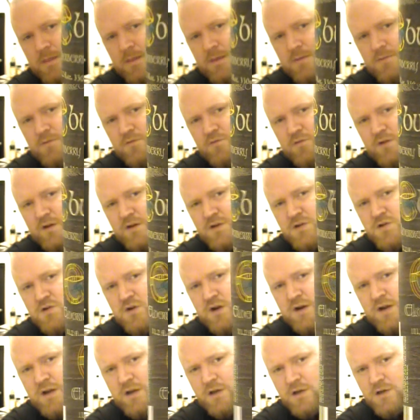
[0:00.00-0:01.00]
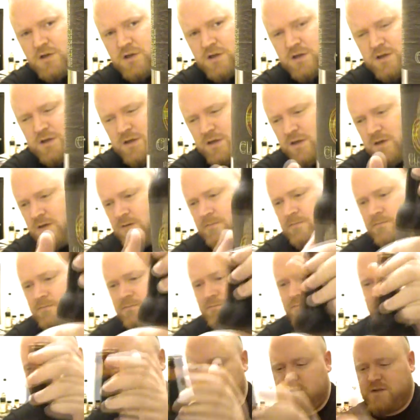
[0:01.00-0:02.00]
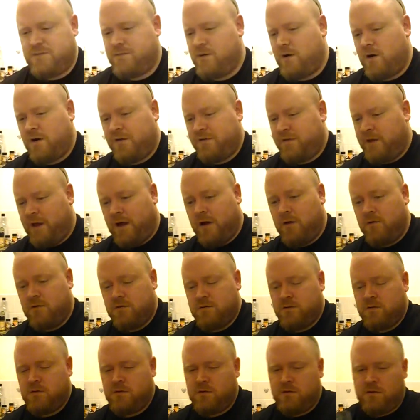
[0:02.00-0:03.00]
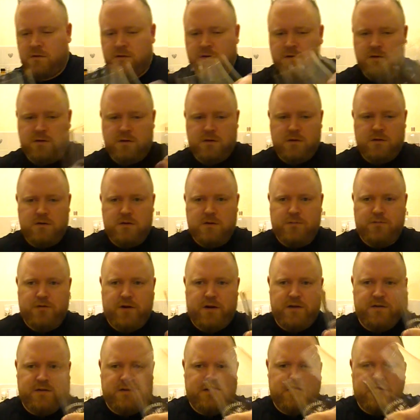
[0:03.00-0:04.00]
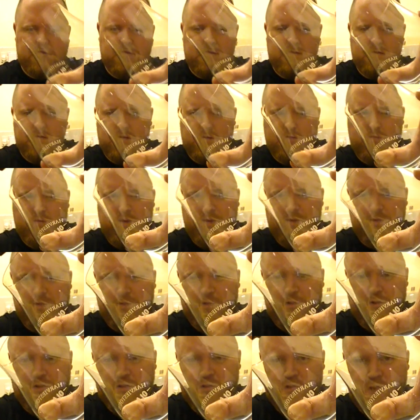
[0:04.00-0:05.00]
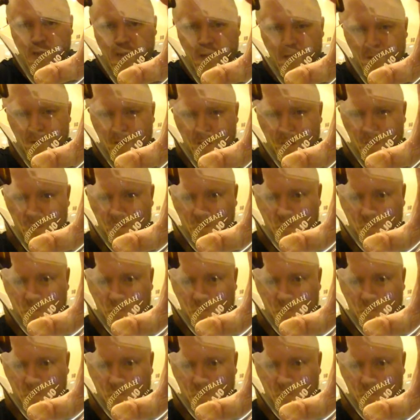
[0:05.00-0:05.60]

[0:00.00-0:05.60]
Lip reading: It was really strange. It's passed now. The brain's a very strange thing.